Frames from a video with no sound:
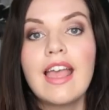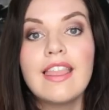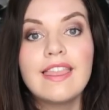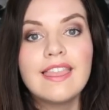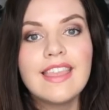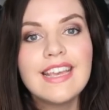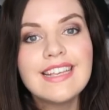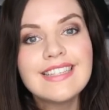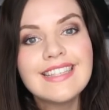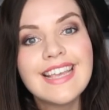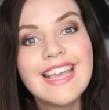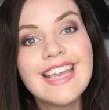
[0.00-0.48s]

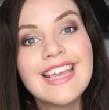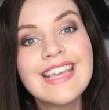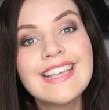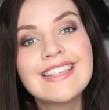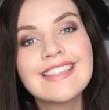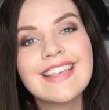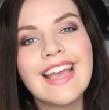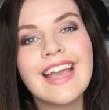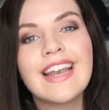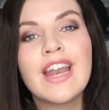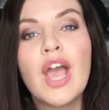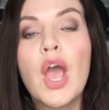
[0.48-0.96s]
This
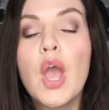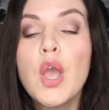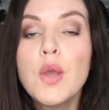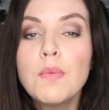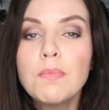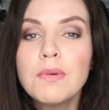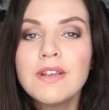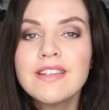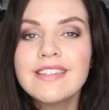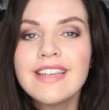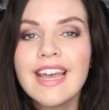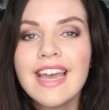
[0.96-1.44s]
is an
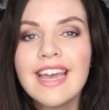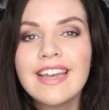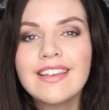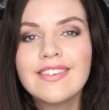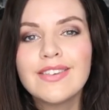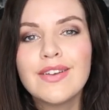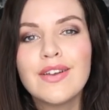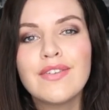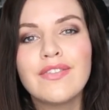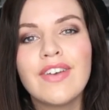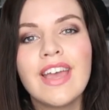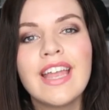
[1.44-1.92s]
open tag,
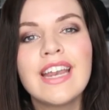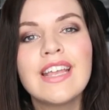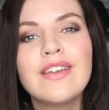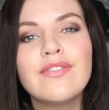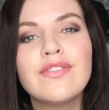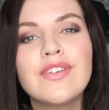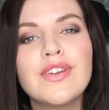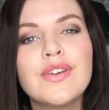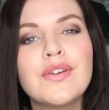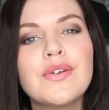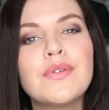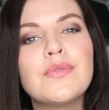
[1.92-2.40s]
so if any
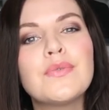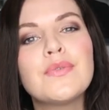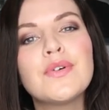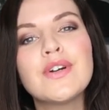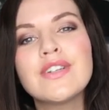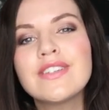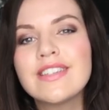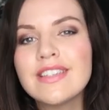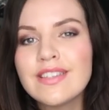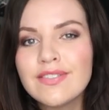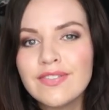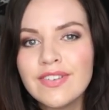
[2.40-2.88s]
of you
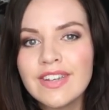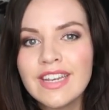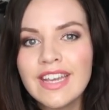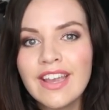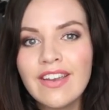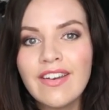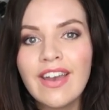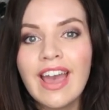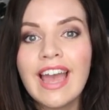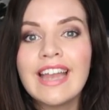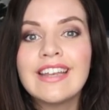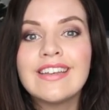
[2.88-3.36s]
watch this
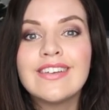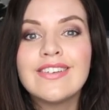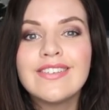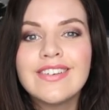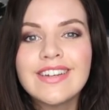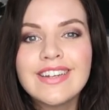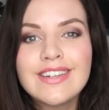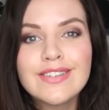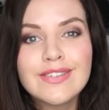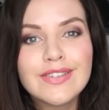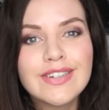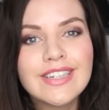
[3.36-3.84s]
video and you
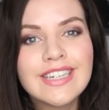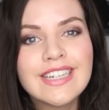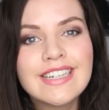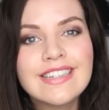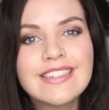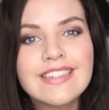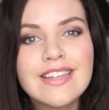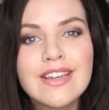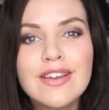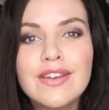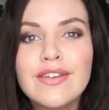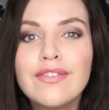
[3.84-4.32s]
want to join in
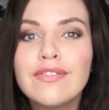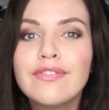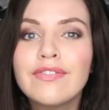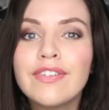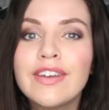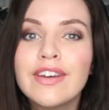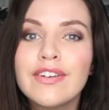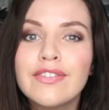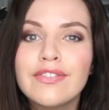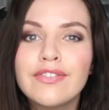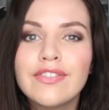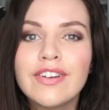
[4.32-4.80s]
too,
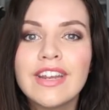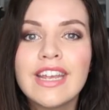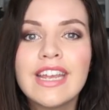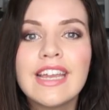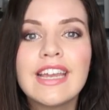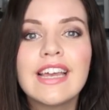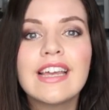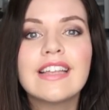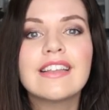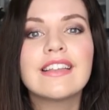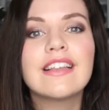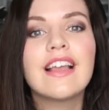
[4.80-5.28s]
feel
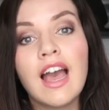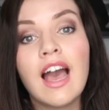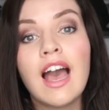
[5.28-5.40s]
free.